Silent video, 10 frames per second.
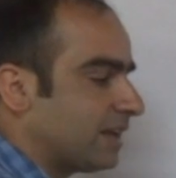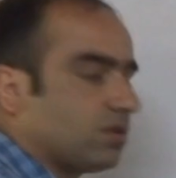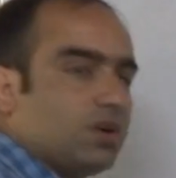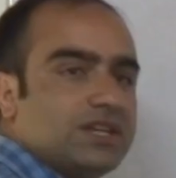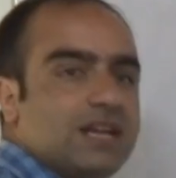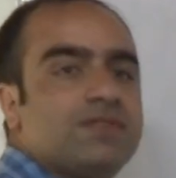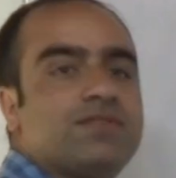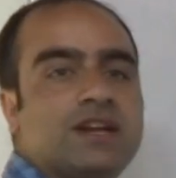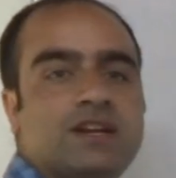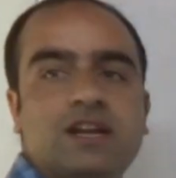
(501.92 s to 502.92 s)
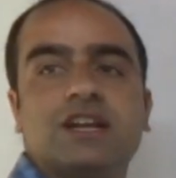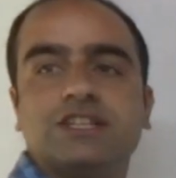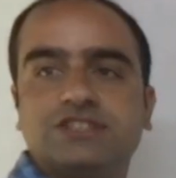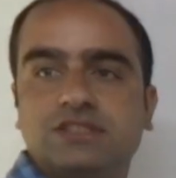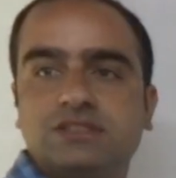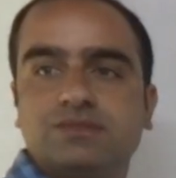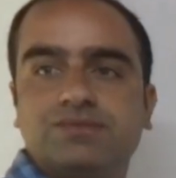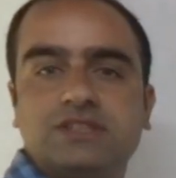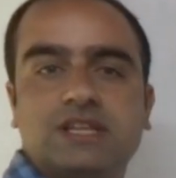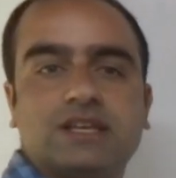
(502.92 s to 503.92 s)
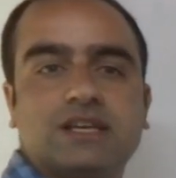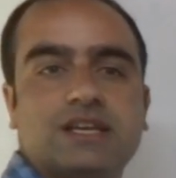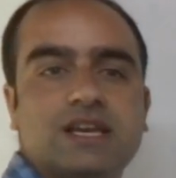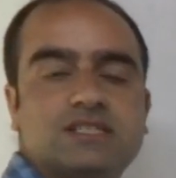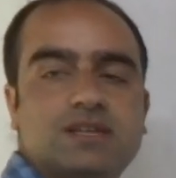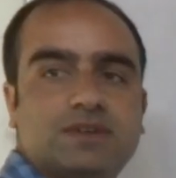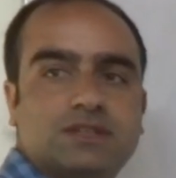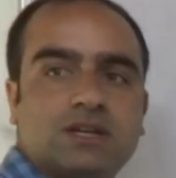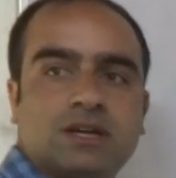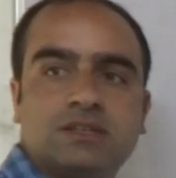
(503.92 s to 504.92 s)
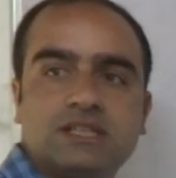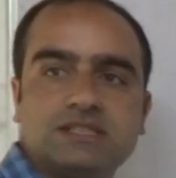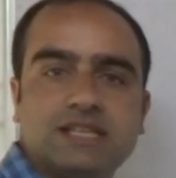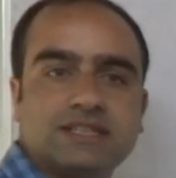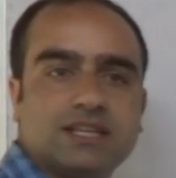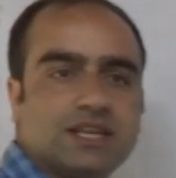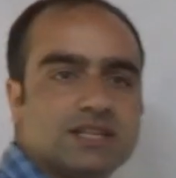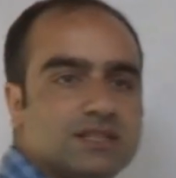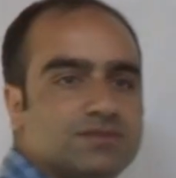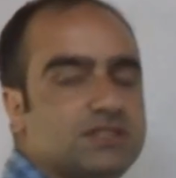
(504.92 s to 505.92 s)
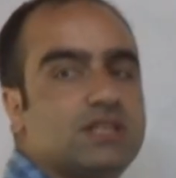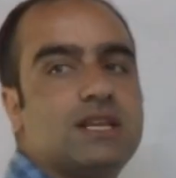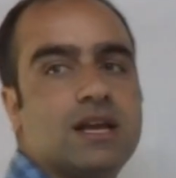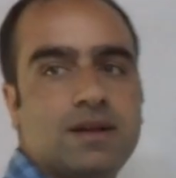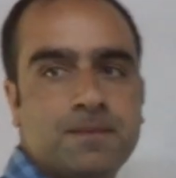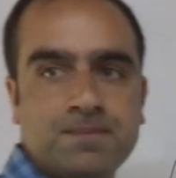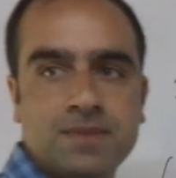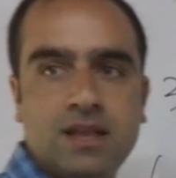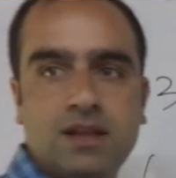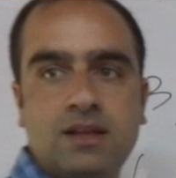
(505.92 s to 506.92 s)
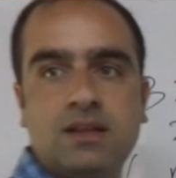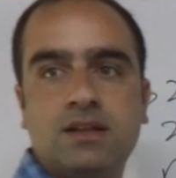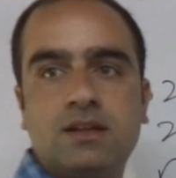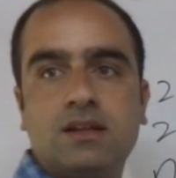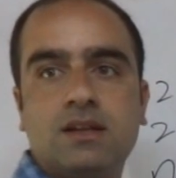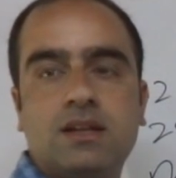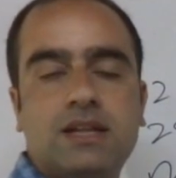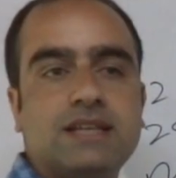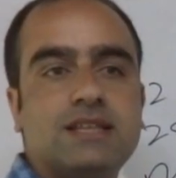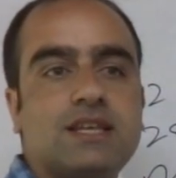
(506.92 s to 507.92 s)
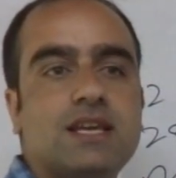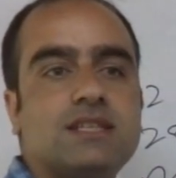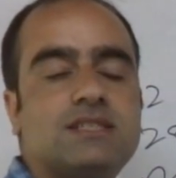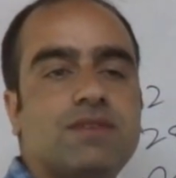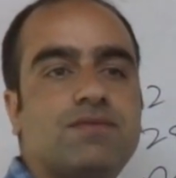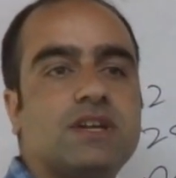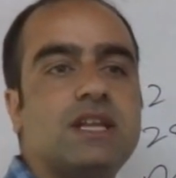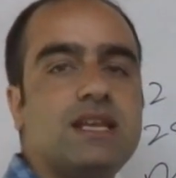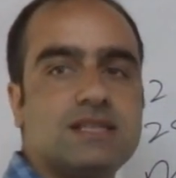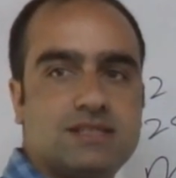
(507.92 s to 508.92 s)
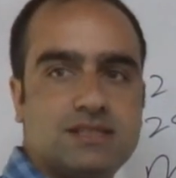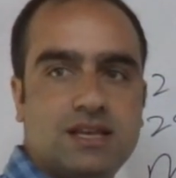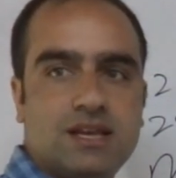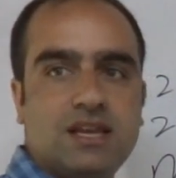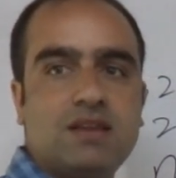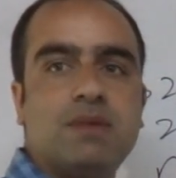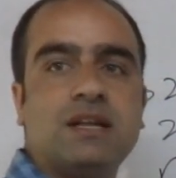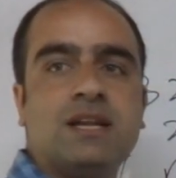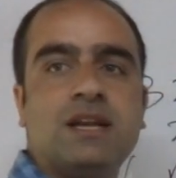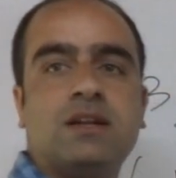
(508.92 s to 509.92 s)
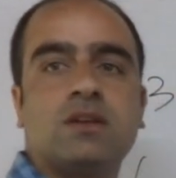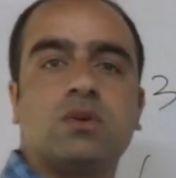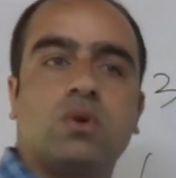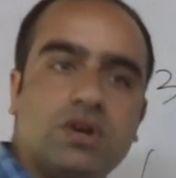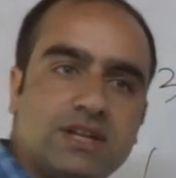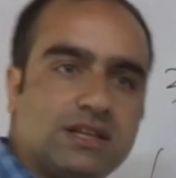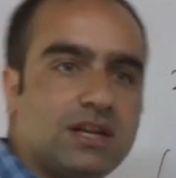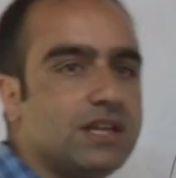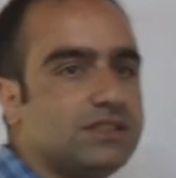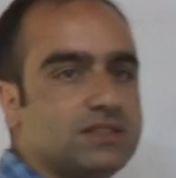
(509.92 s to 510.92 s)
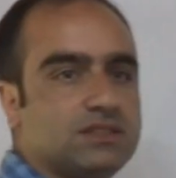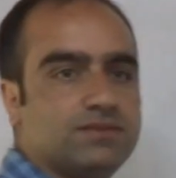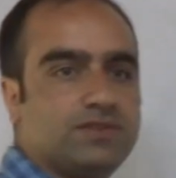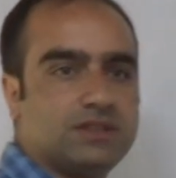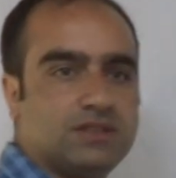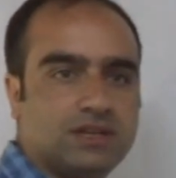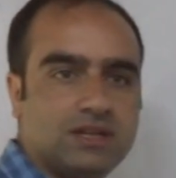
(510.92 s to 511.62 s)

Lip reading: the cordial and friendly relations with the kings of other countries, like the kings of Syria, like the kings of Greece. He maintained cordial relations with